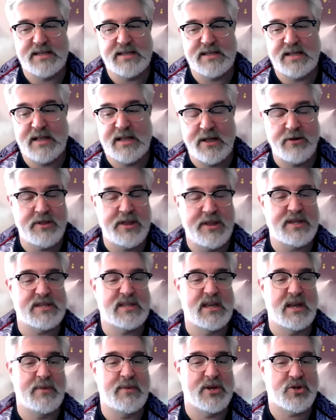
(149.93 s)
Clearly, this is going
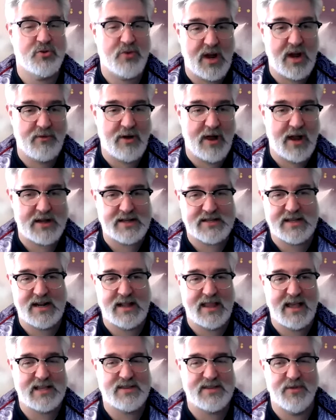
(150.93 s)
to be a train wreck. It's going to
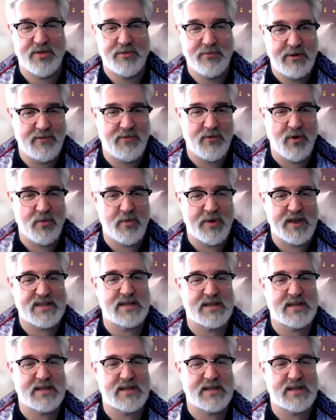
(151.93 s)
last for three or four weeks.